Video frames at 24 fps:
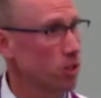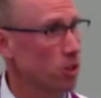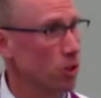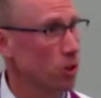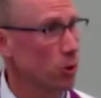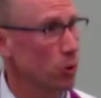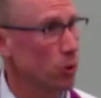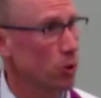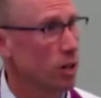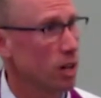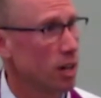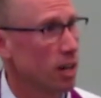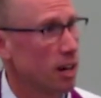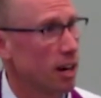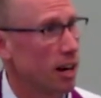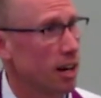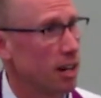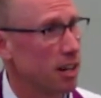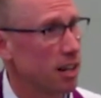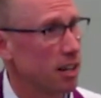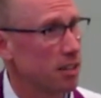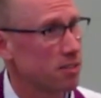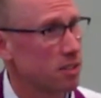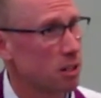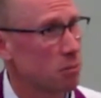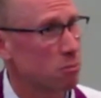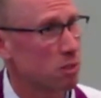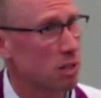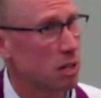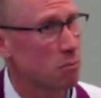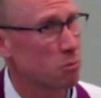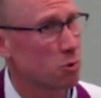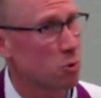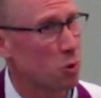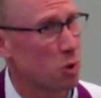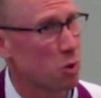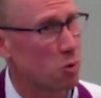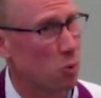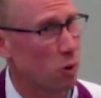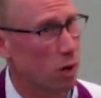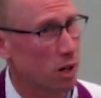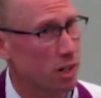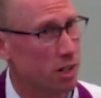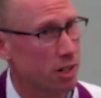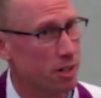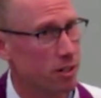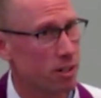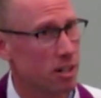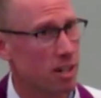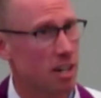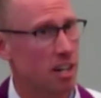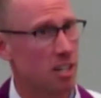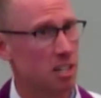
you, and yet sometimes we wonder,